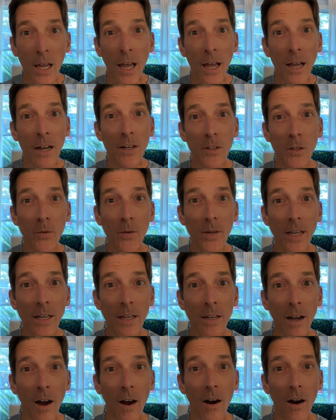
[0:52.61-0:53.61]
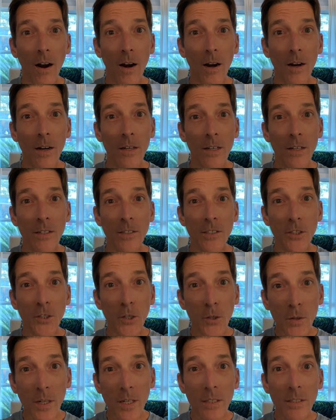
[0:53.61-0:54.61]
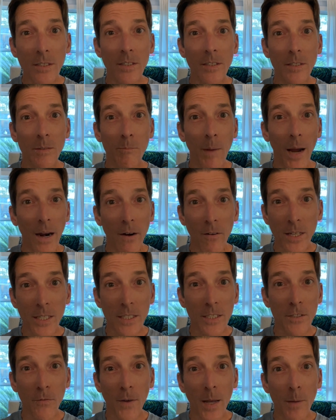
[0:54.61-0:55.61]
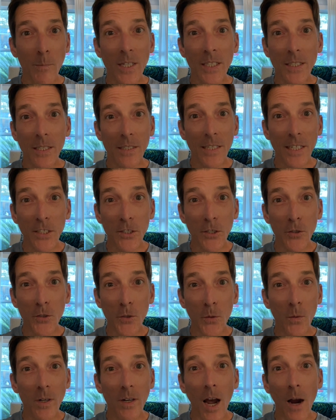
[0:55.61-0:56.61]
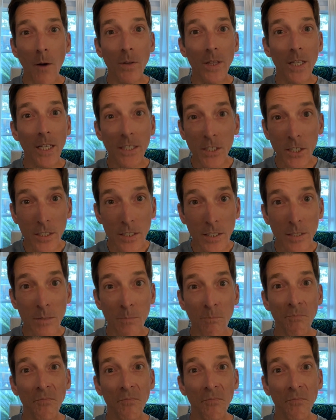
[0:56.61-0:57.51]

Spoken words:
including our students, parents, families, and teachers who are not religious,